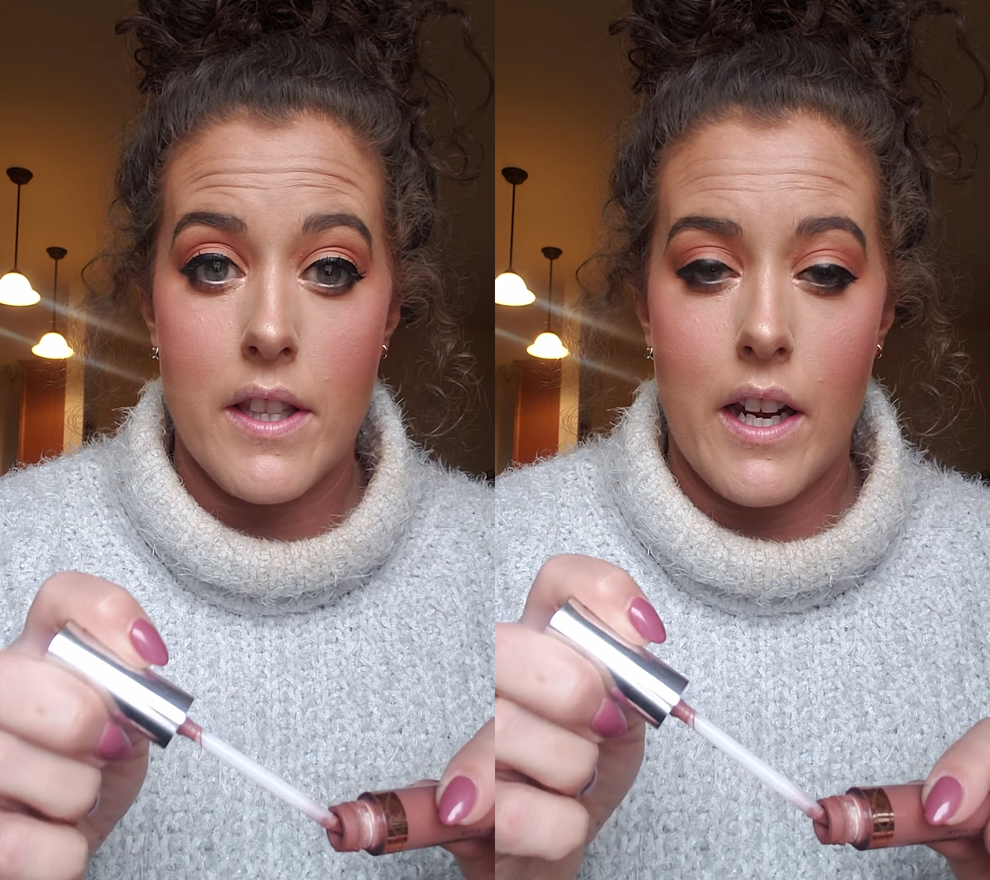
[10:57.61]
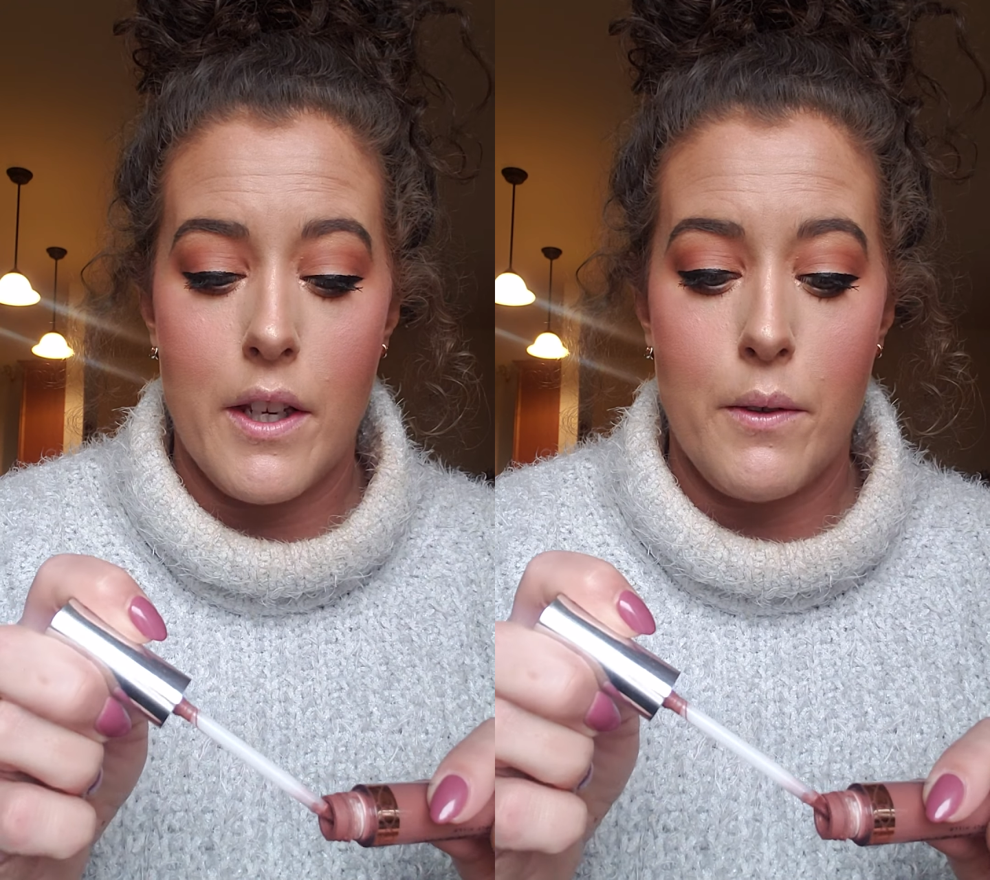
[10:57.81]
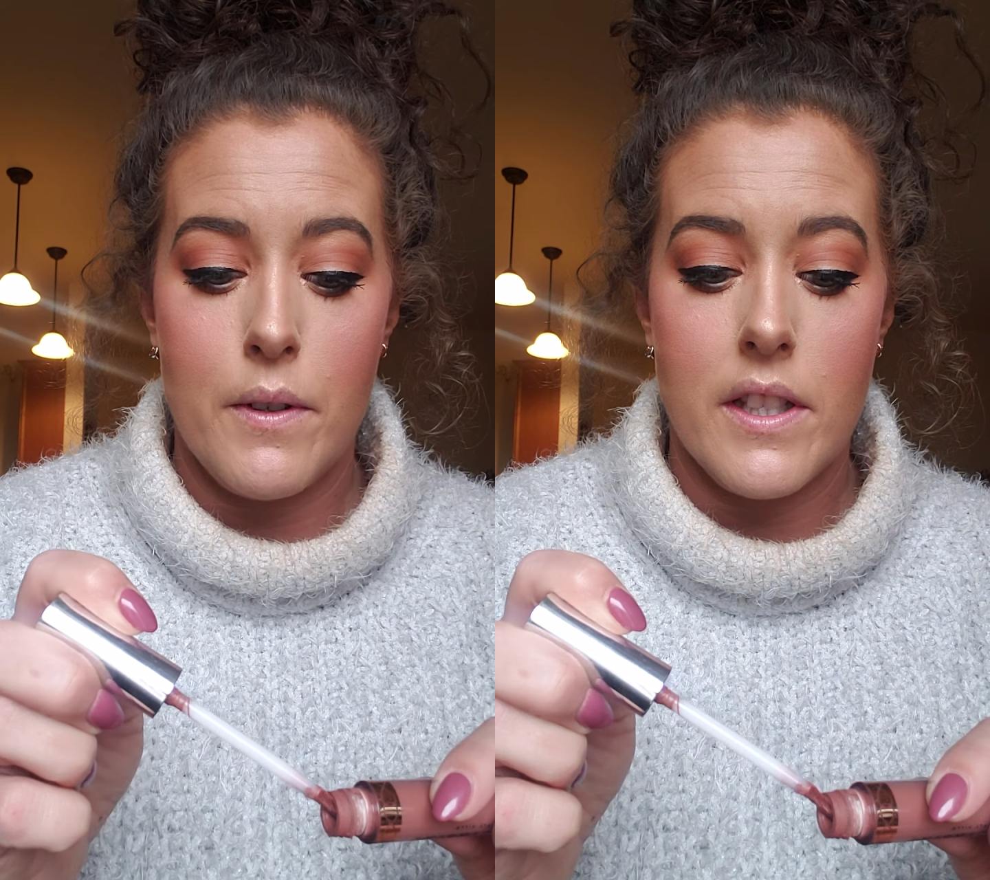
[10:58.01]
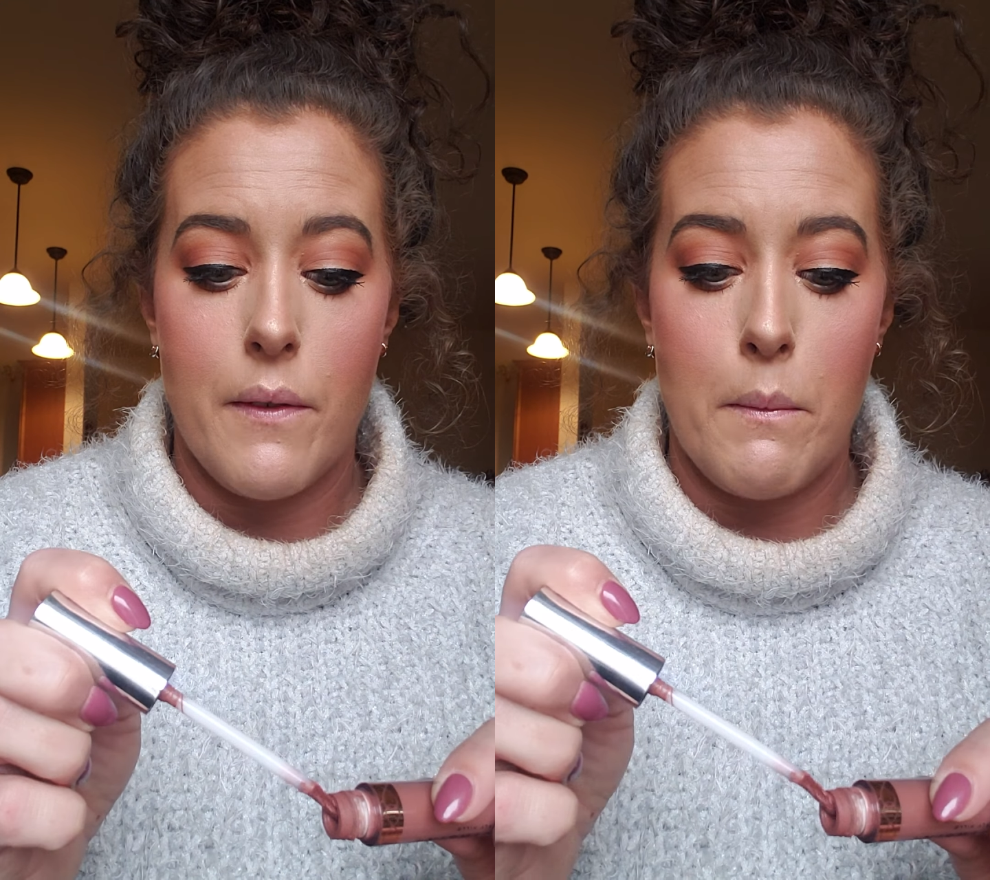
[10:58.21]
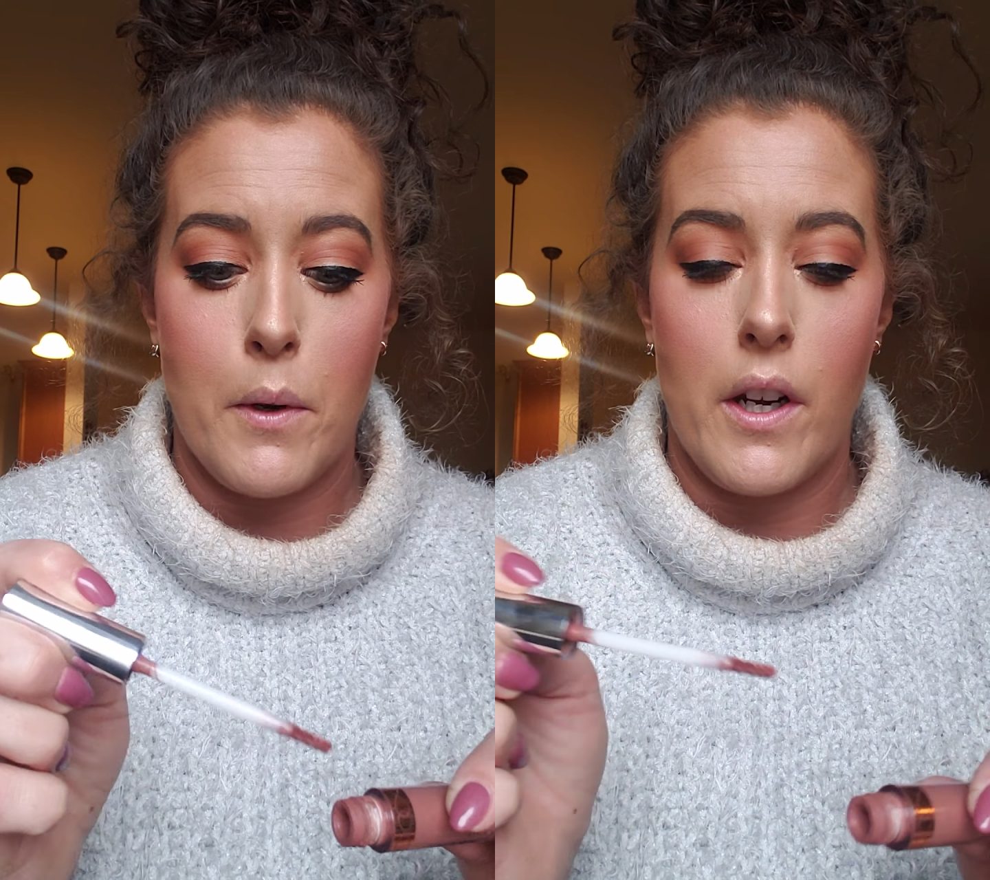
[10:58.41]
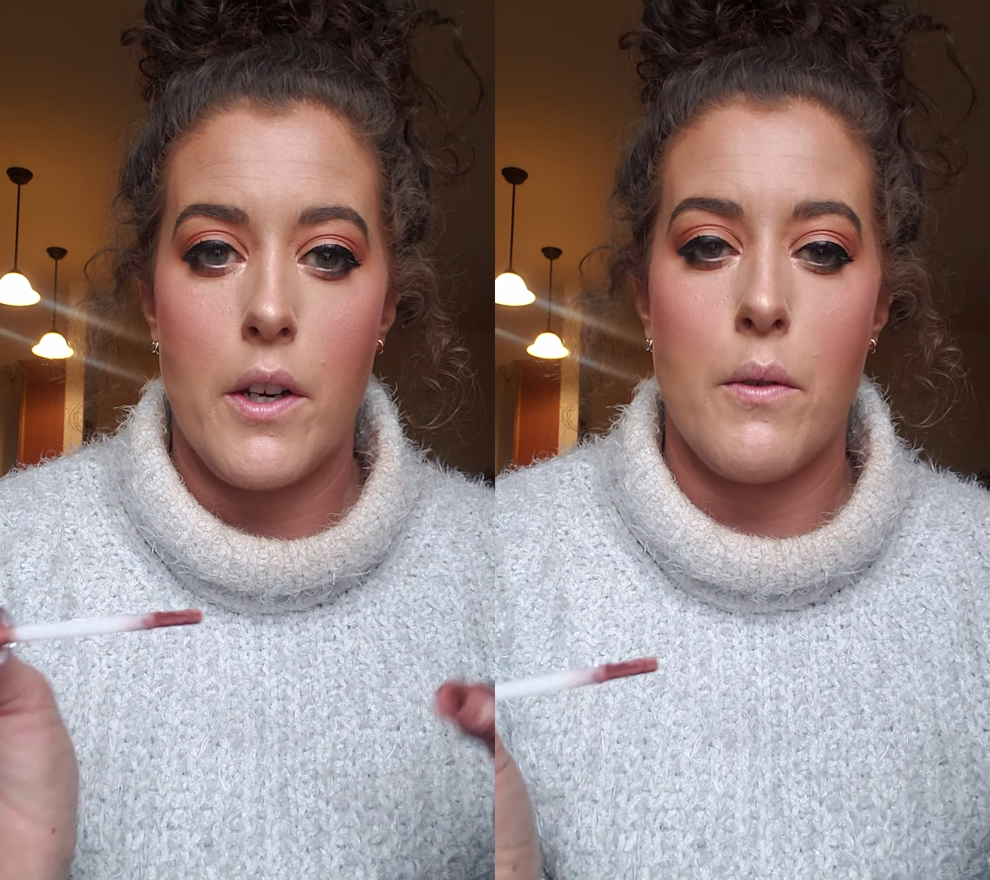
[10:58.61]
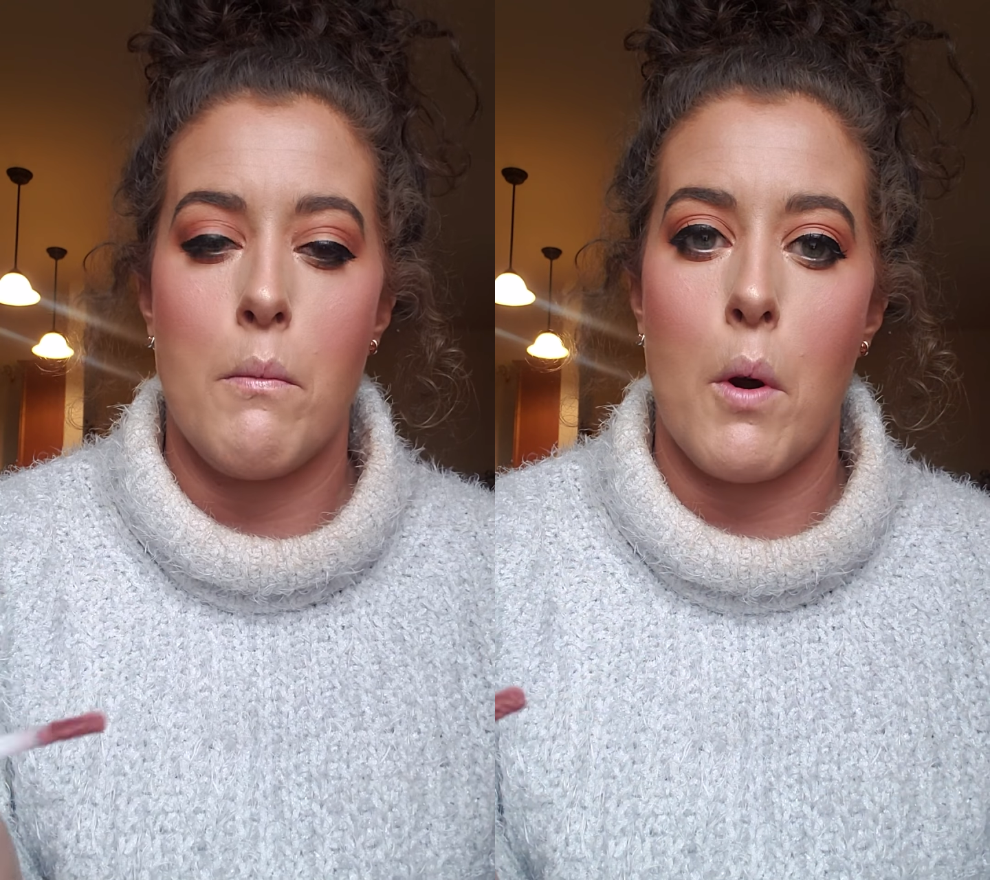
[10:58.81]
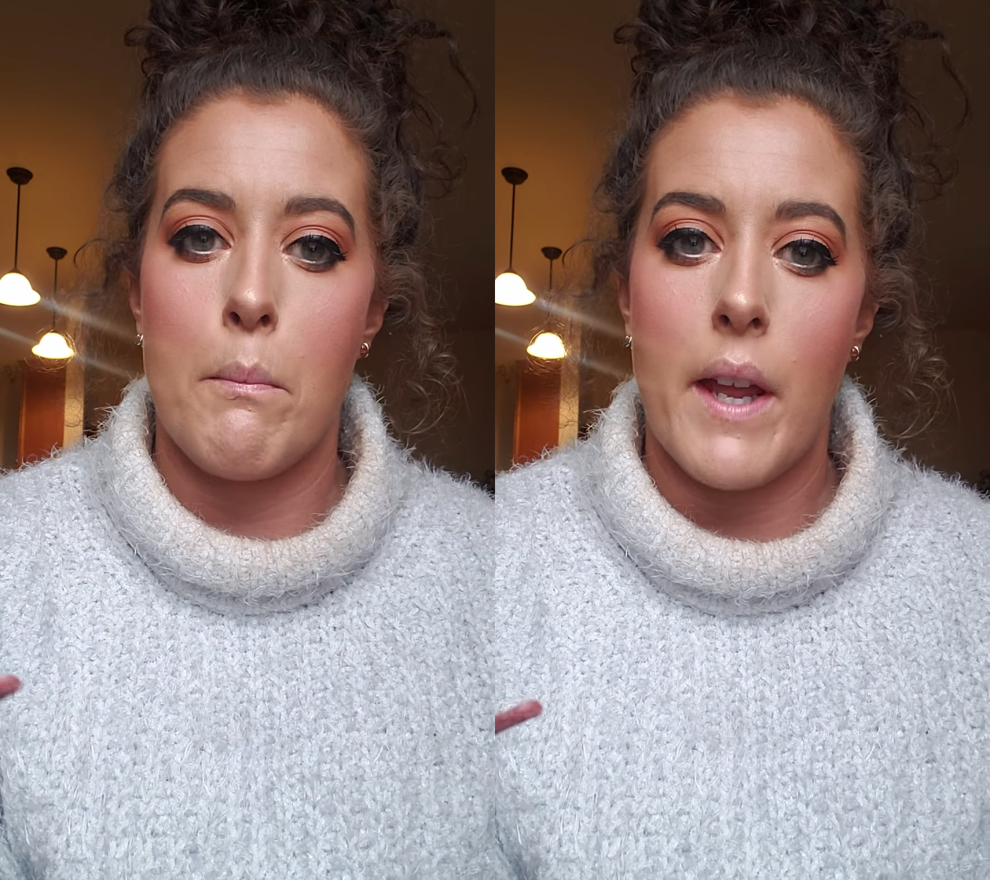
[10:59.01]
that I use if I'm gonna do
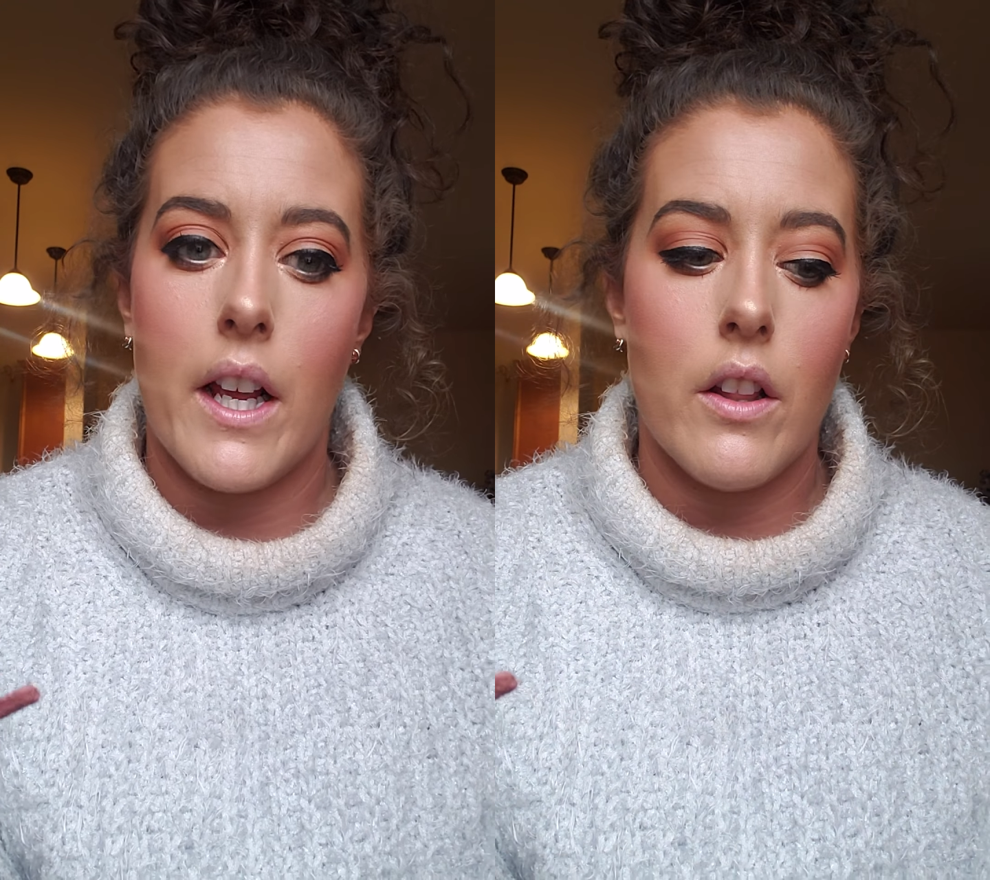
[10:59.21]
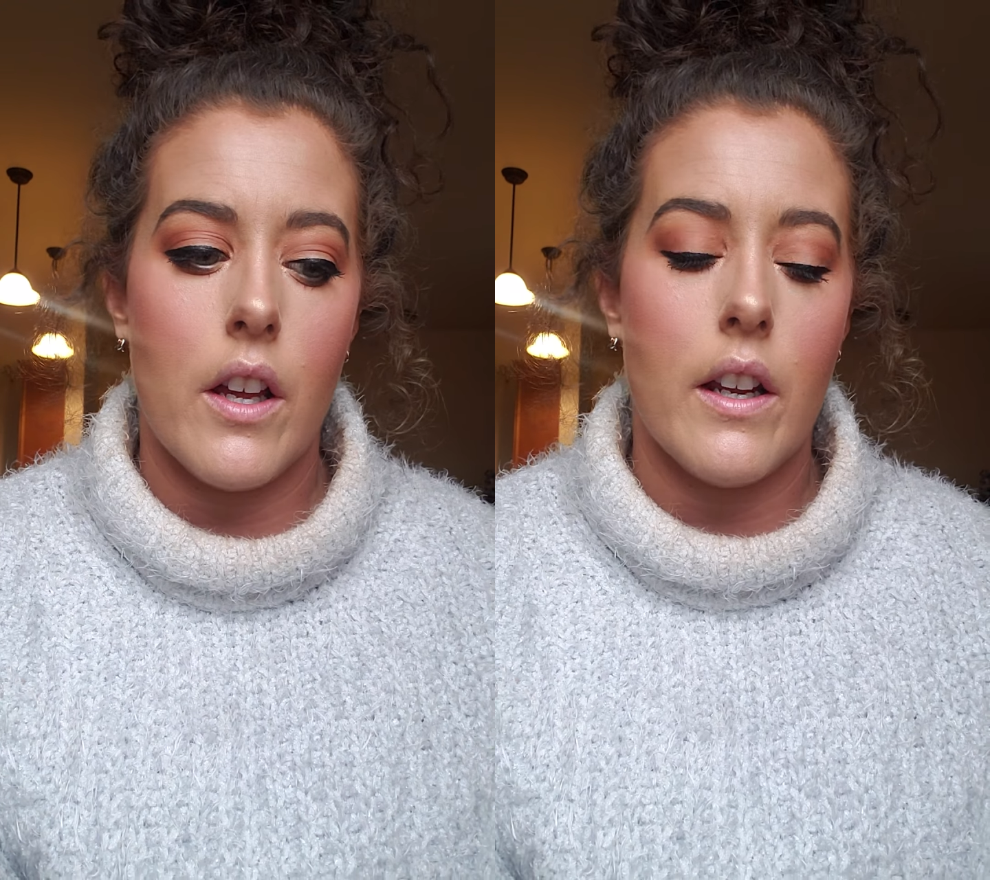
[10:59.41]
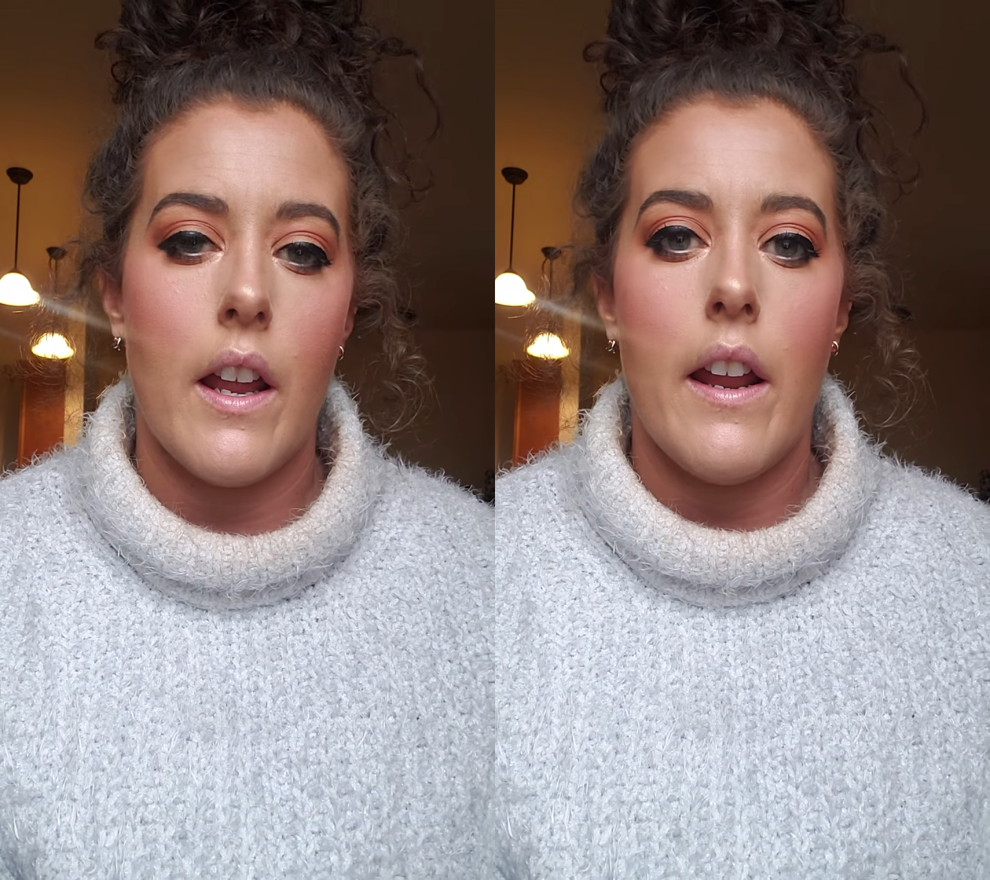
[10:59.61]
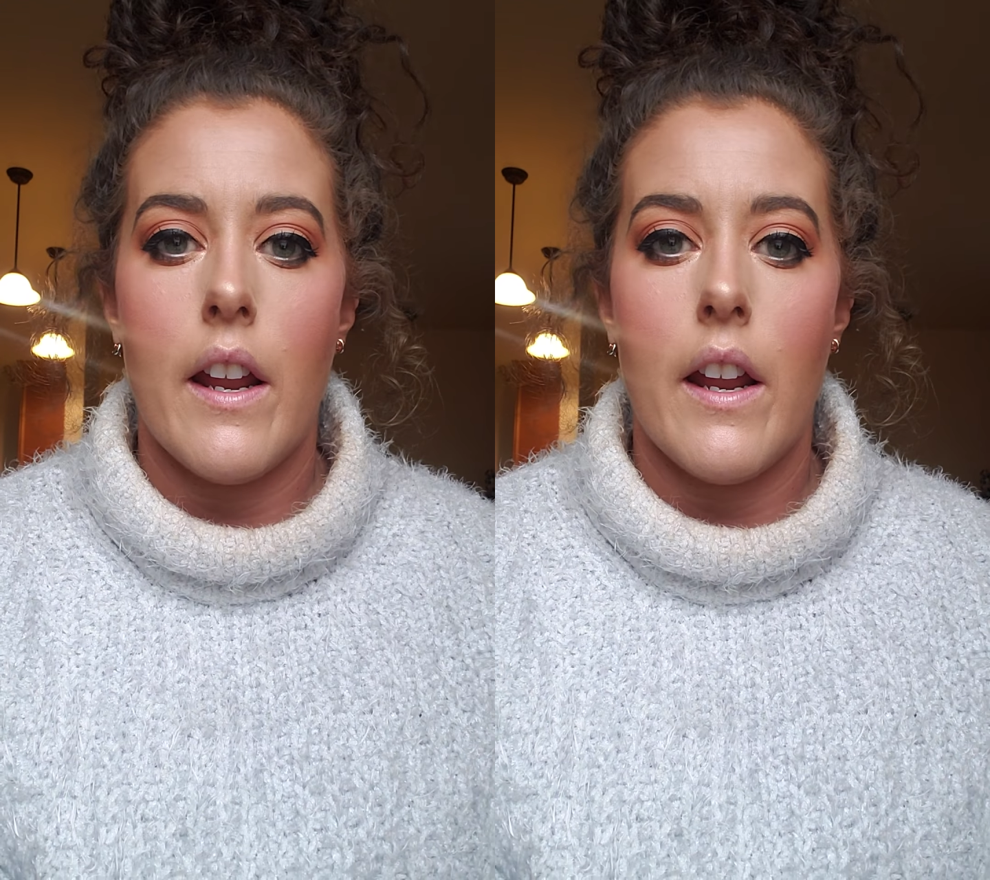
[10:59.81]
a more pink look.